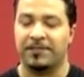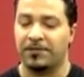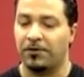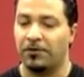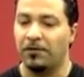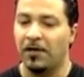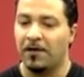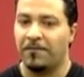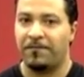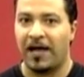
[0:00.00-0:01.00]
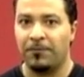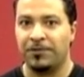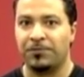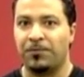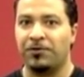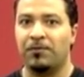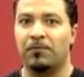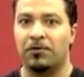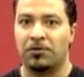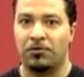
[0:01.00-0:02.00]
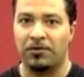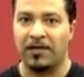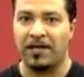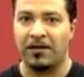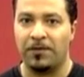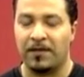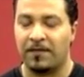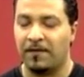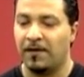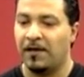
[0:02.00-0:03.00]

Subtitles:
So find which one you're more coordinated with